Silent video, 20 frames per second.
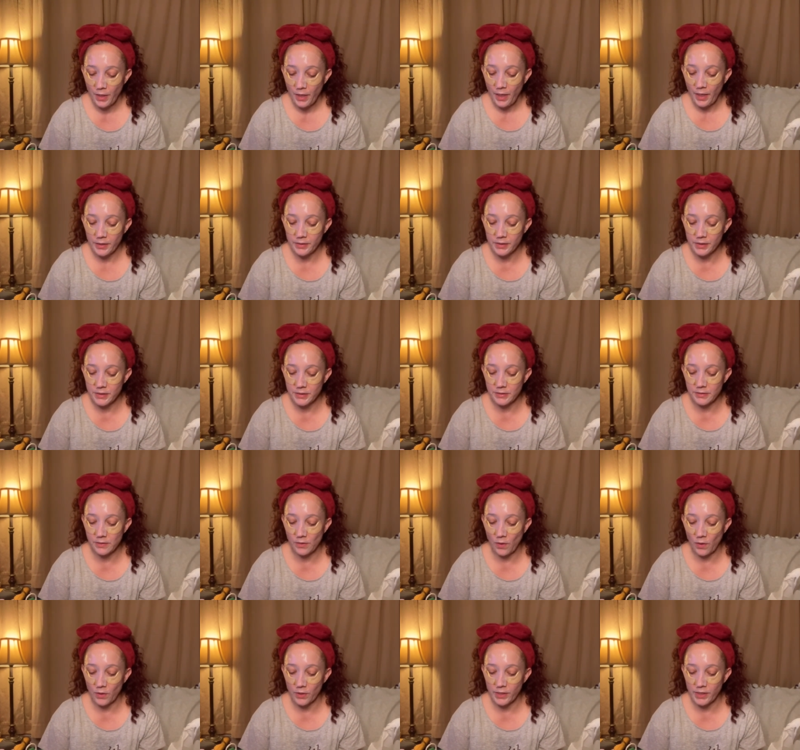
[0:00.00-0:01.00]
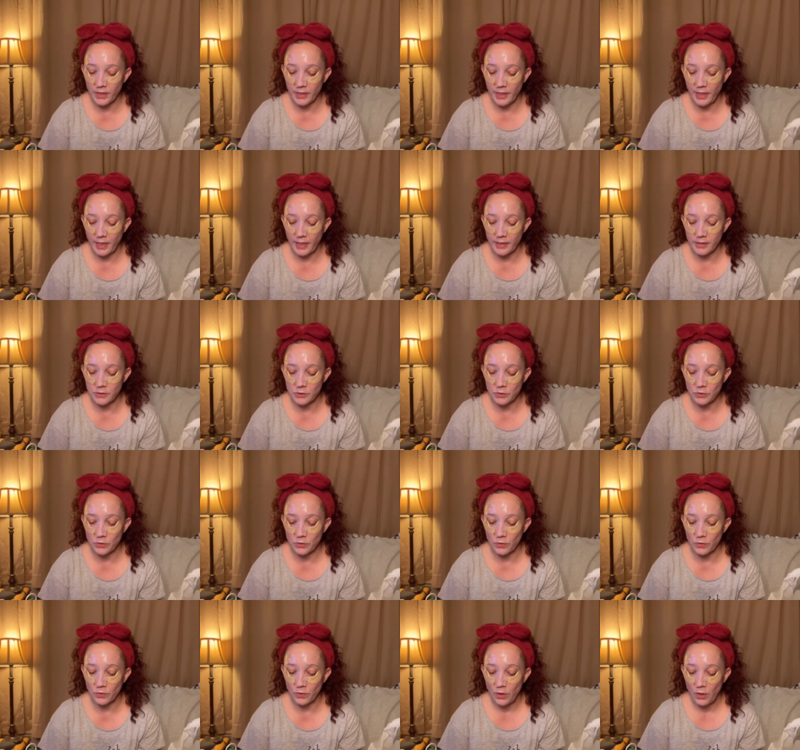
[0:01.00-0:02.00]
and this is Guardian
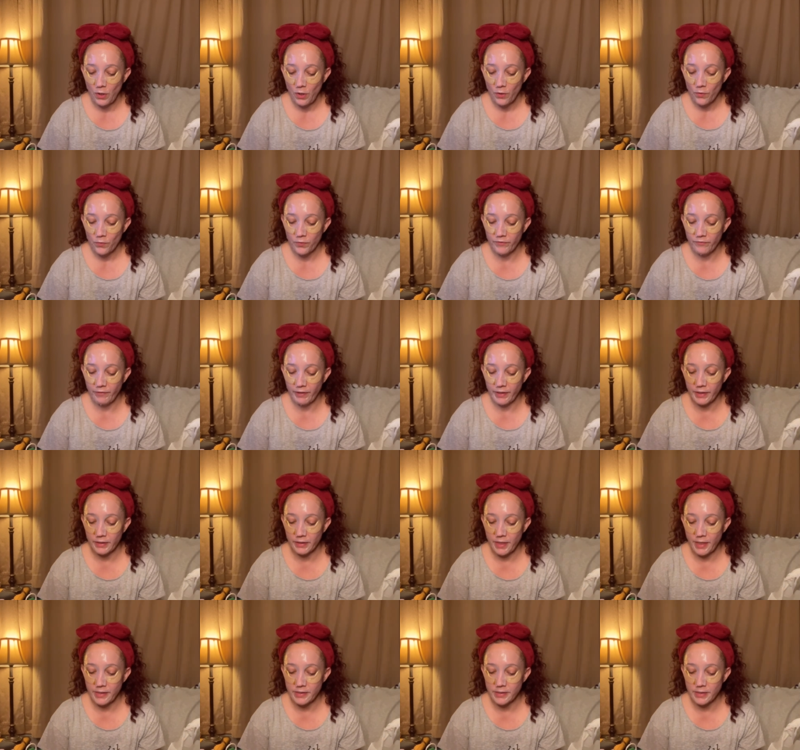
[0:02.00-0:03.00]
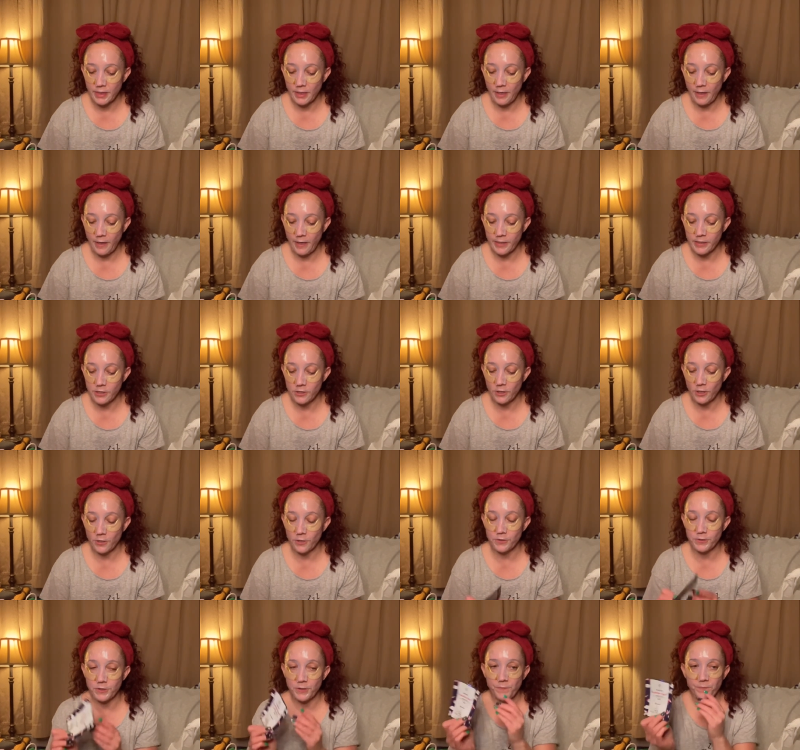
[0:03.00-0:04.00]
Angel Revitalizing Eye
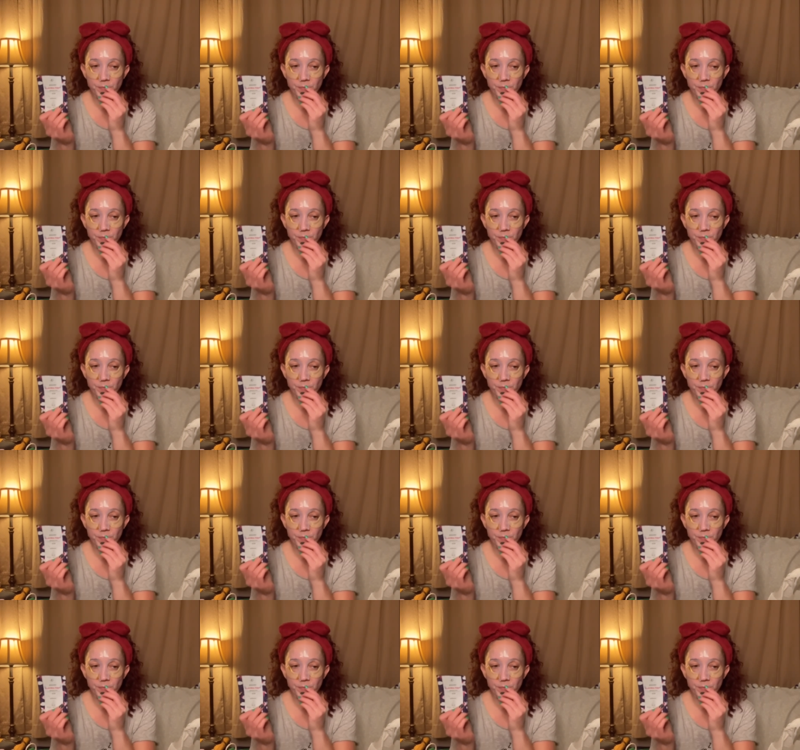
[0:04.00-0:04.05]
Gels.